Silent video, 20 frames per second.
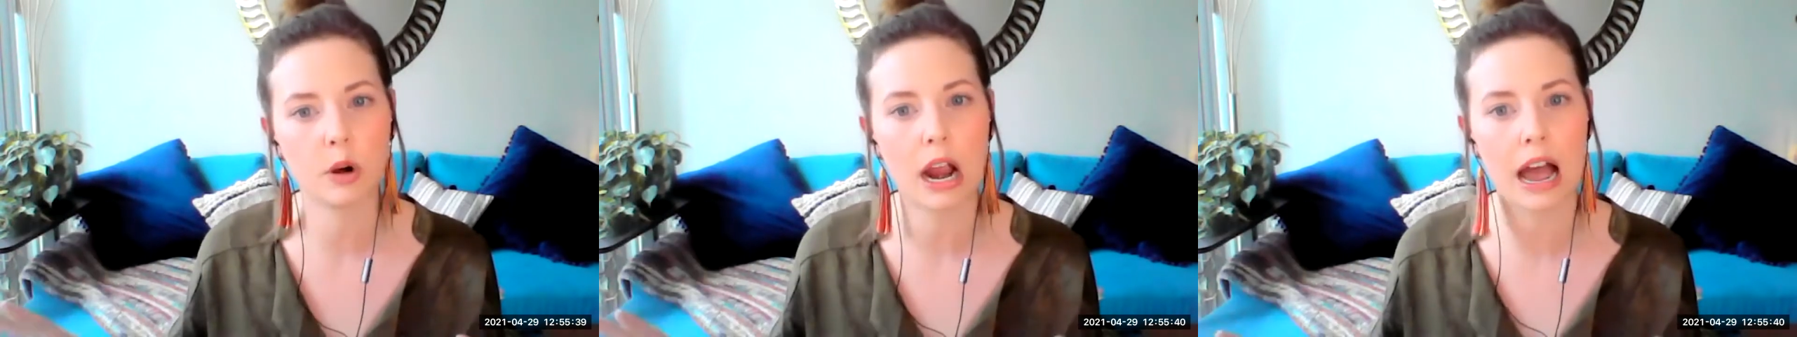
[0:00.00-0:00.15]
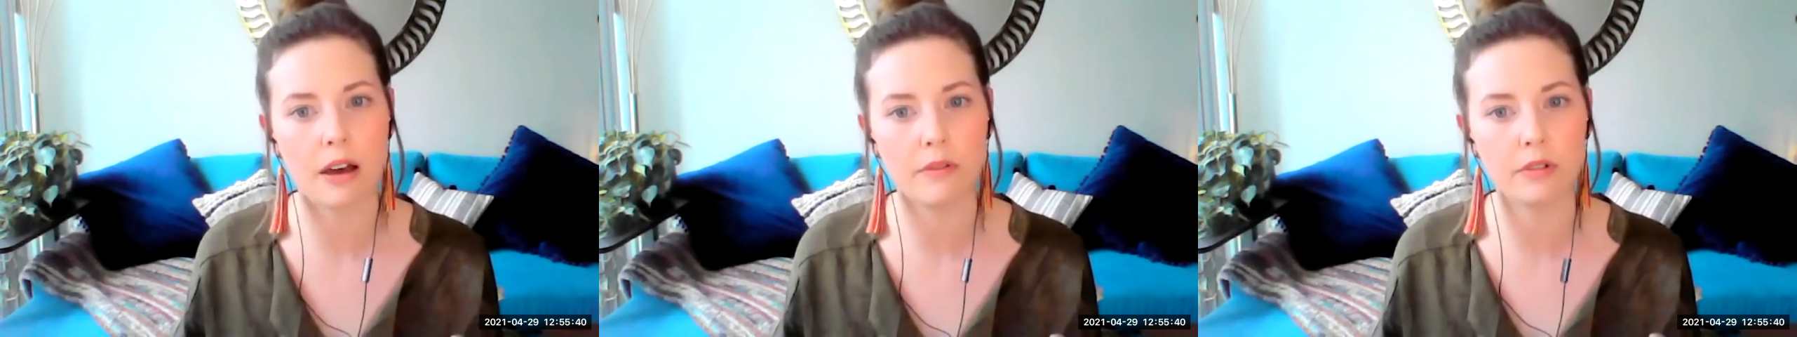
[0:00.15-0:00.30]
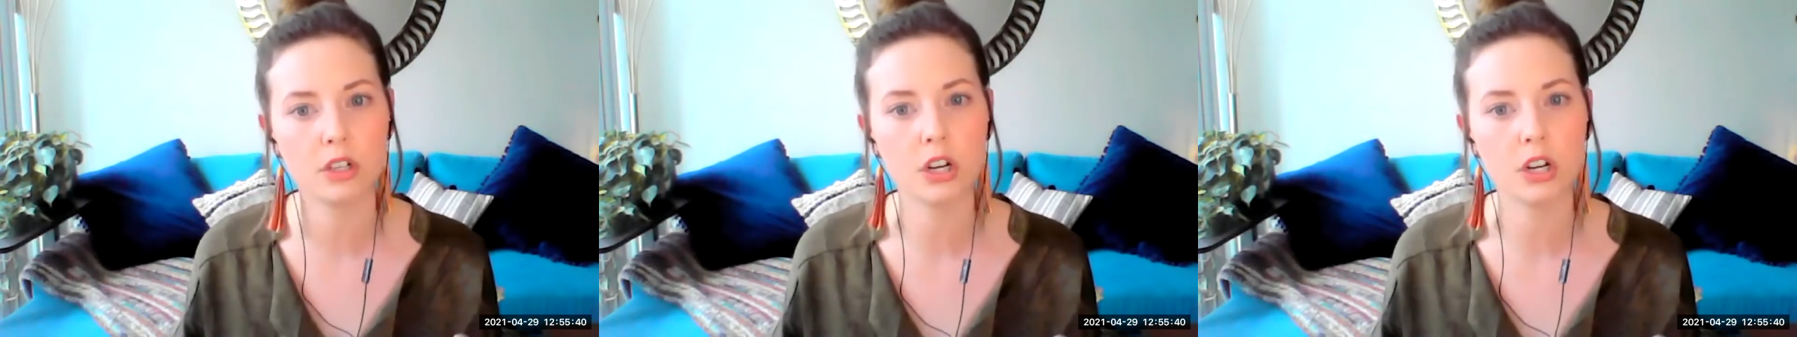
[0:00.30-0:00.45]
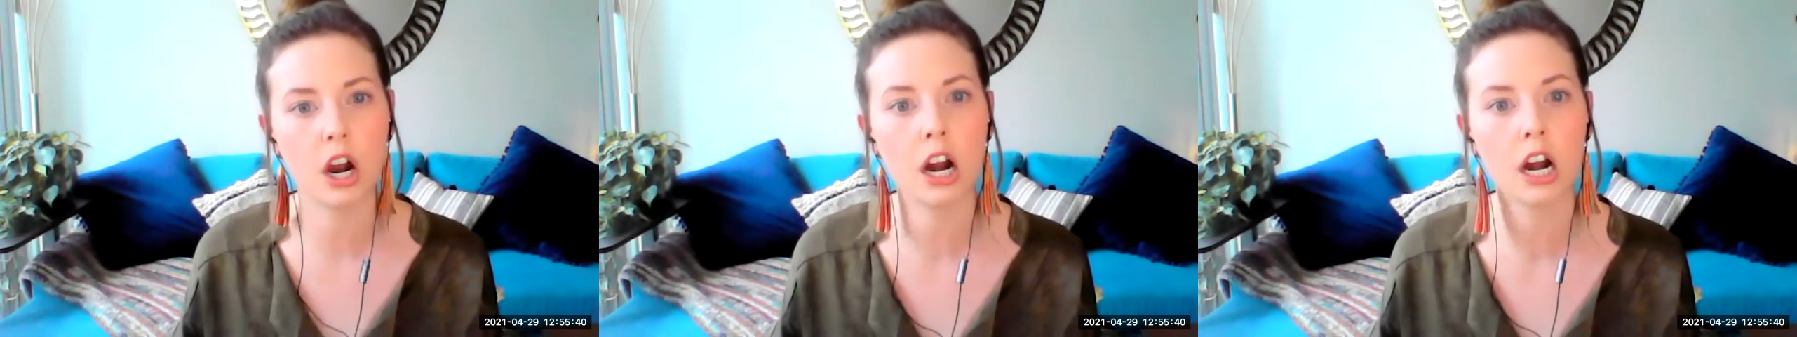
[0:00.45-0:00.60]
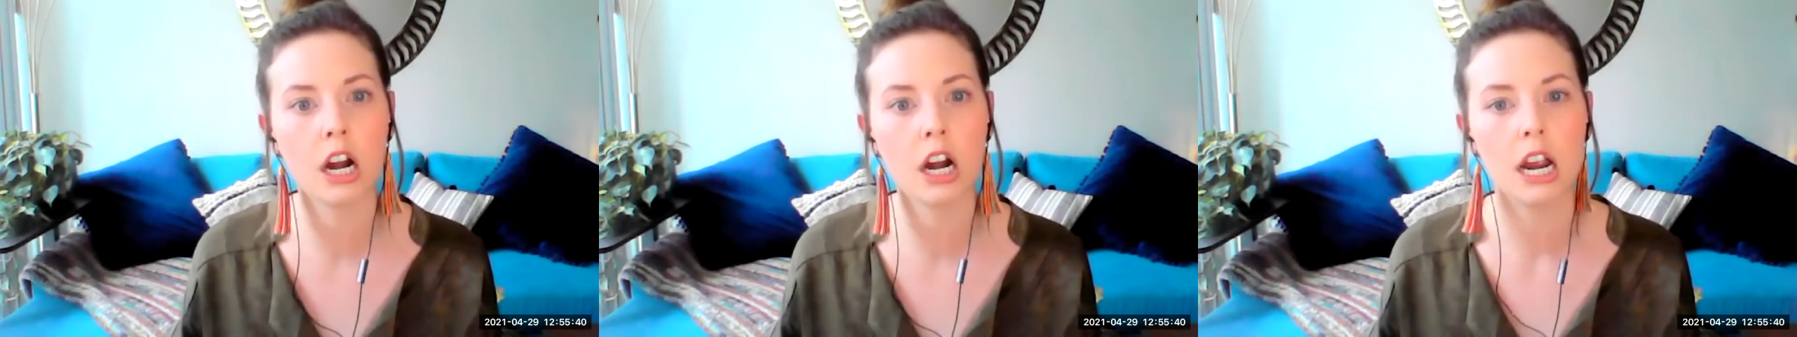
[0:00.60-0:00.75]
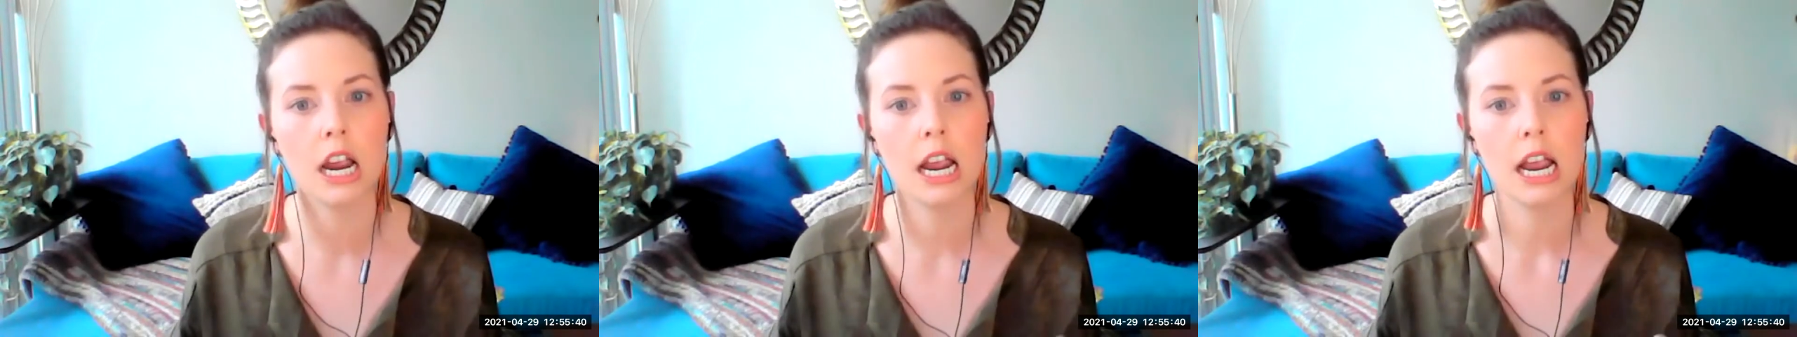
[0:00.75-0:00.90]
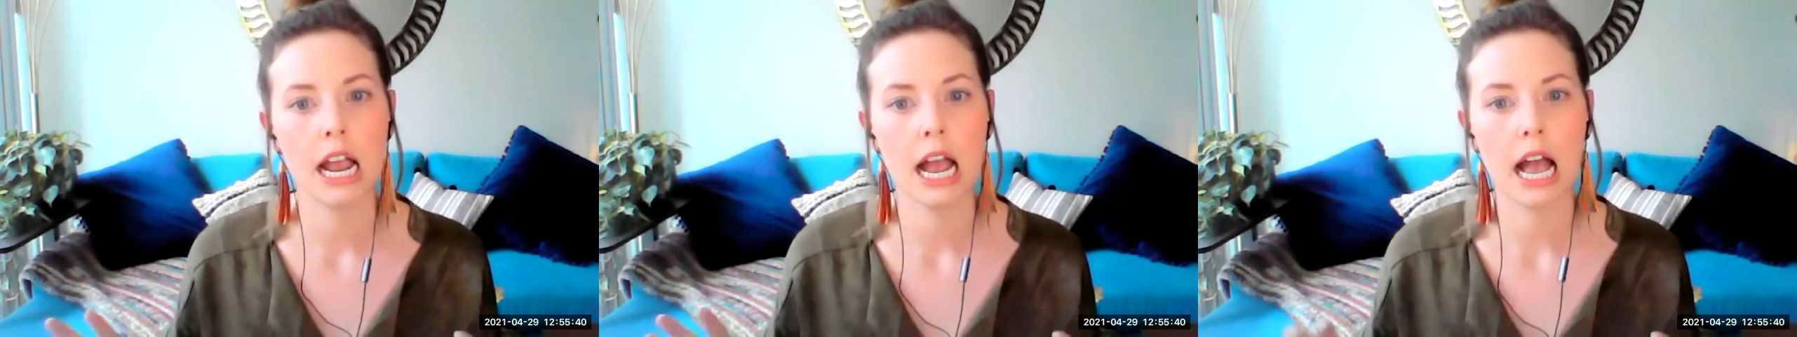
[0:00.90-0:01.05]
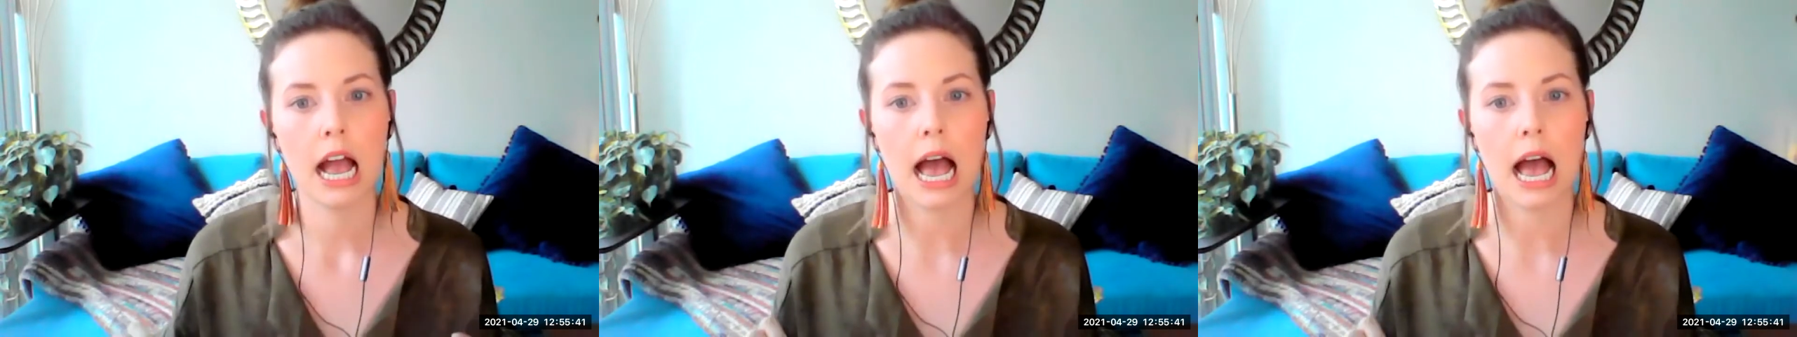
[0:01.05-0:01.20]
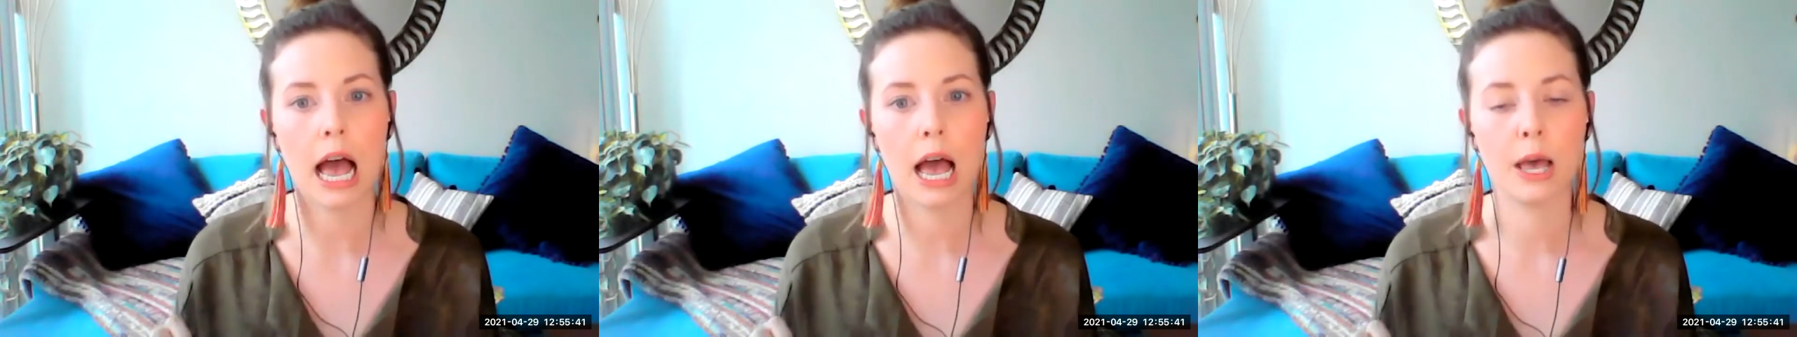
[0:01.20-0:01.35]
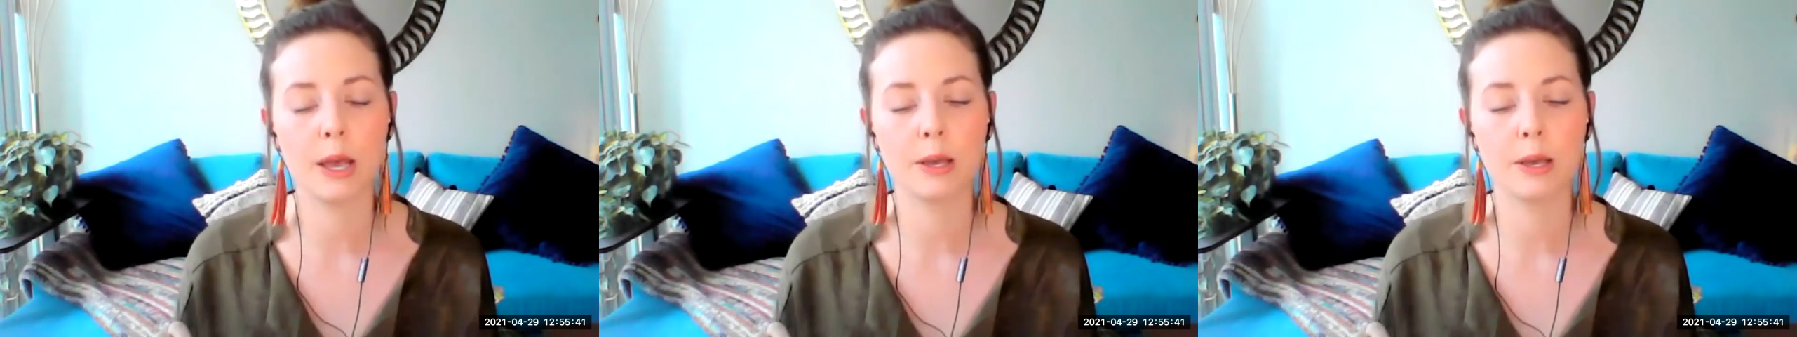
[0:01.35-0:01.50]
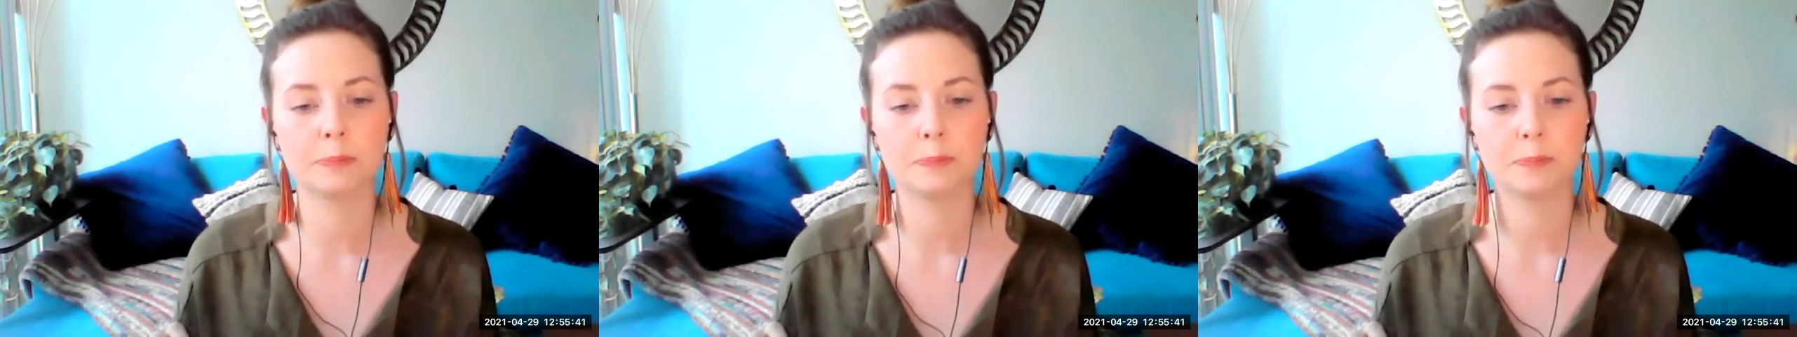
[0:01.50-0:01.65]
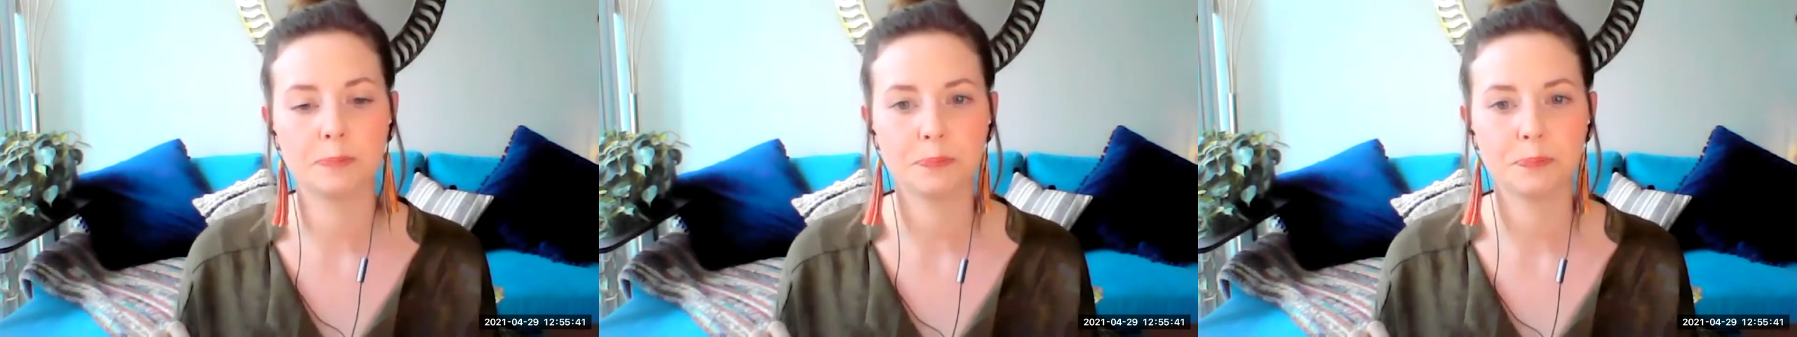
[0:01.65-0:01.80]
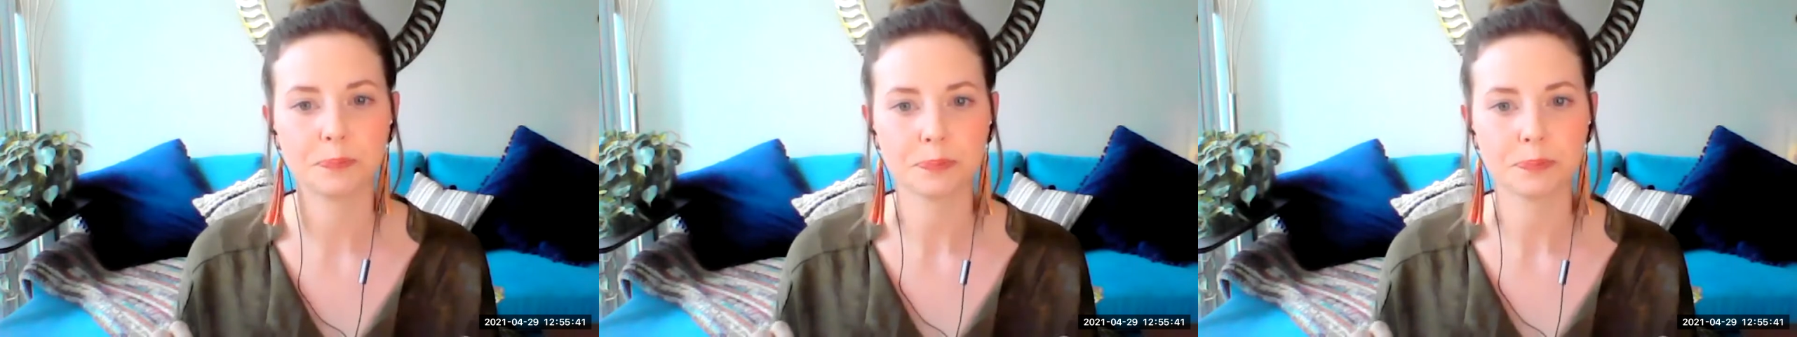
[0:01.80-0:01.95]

avatar. Um,